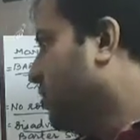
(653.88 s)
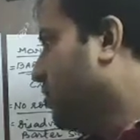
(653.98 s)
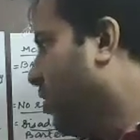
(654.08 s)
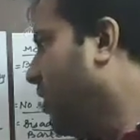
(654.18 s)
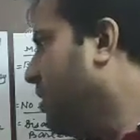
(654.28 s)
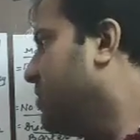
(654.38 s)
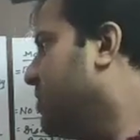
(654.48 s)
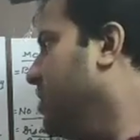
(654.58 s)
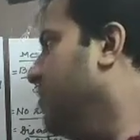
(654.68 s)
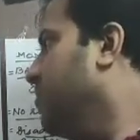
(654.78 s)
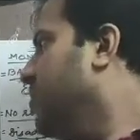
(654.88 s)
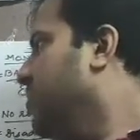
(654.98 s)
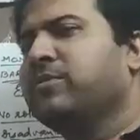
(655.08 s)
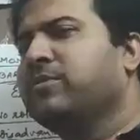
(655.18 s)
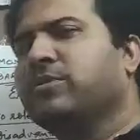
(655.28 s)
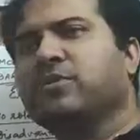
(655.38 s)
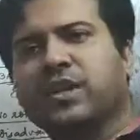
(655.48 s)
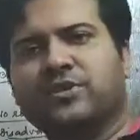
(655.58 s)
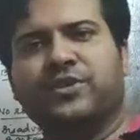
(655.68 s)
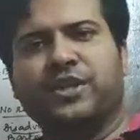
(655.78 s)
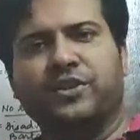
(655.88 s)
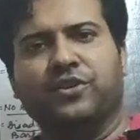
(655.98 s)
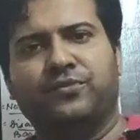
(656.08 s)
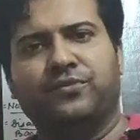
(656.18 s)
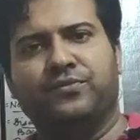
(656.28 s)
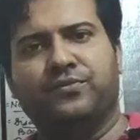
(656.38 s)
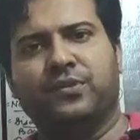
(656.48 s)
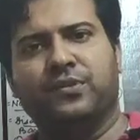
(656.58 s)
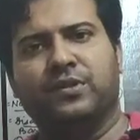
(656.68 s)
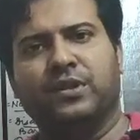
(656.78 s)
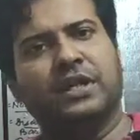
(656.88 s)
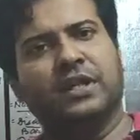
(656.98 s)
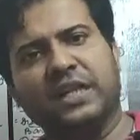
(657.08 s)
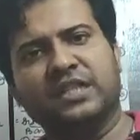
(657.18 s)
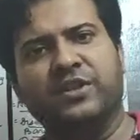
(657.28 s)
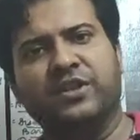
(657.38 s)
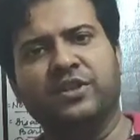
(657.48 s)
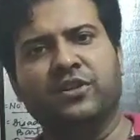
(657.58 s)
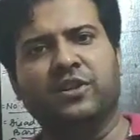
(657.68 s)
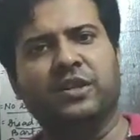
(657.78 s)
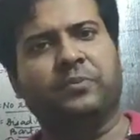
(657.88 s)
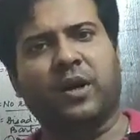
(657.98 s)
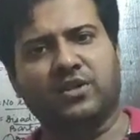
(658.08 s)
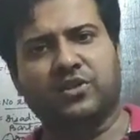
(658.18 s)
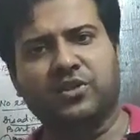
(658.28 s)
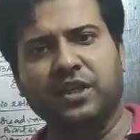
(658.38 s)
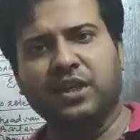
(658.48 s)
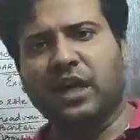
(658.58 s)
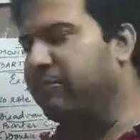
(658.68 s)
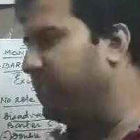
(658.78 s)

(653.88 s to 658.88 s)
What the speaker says: So all these things were from today's video. In the next video, in part 3, I